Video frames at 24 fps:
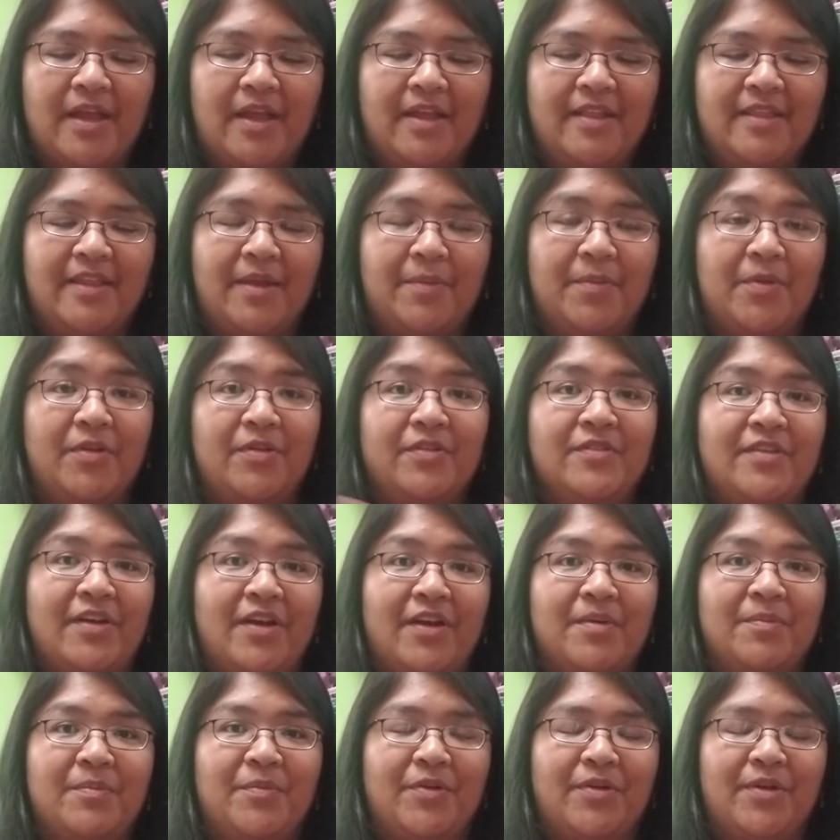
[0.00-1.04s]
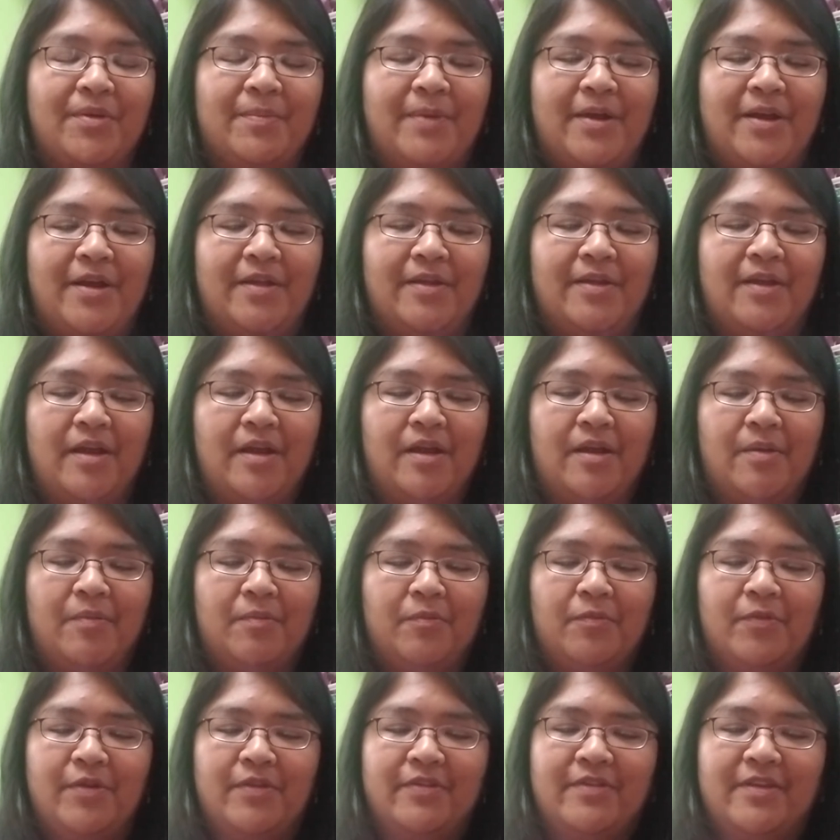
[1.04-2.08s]
that I'm going to talk more about
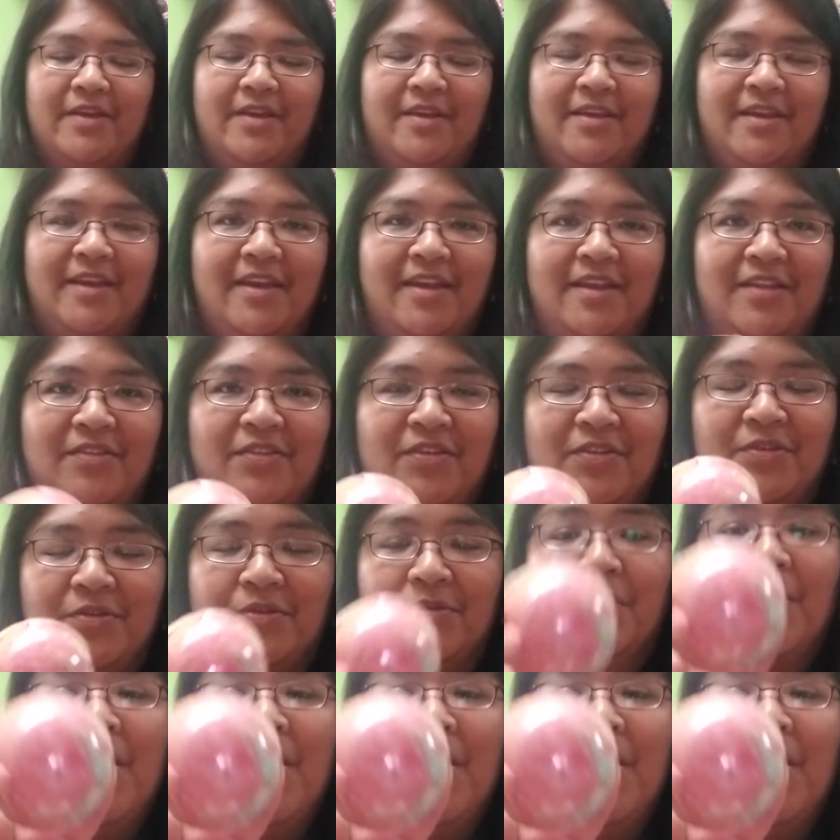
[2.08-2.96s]
once I get into